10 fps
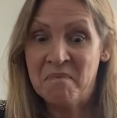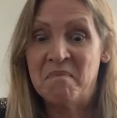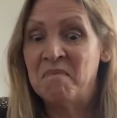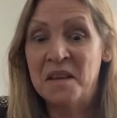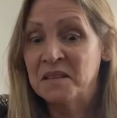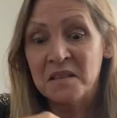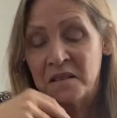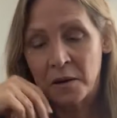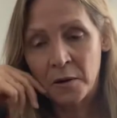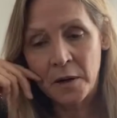
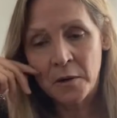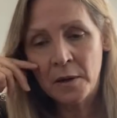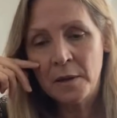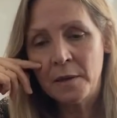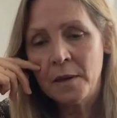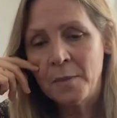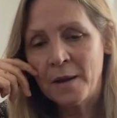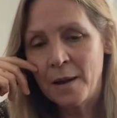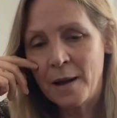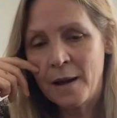necessary or anything,
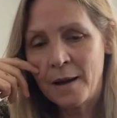but